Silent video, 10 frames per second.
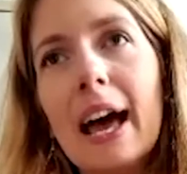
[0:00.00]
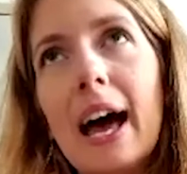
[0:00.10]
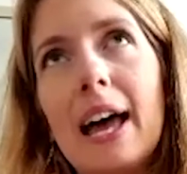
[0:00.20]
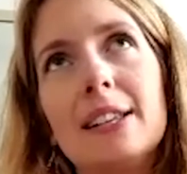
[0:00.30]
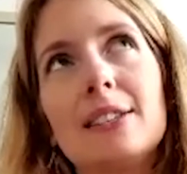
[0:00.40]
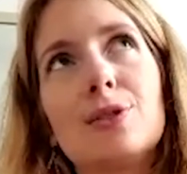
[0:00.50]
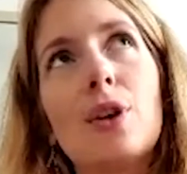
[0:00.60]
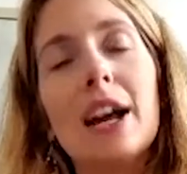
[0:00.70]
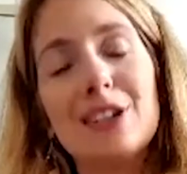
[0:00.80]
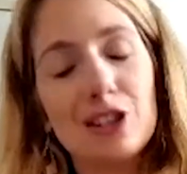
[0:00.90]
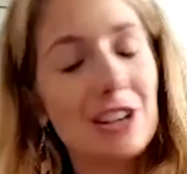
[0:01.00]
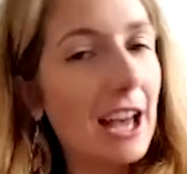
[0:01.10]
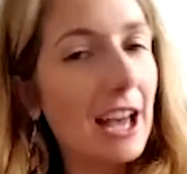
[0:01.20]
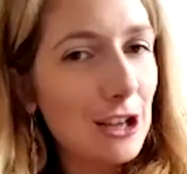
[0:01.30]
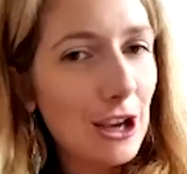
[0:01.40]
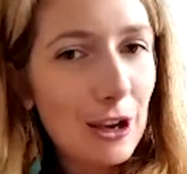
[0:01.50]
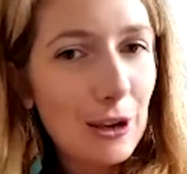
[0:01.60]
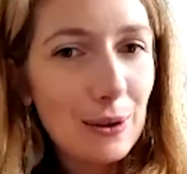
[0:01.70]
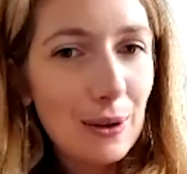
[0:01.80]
and trying to shadow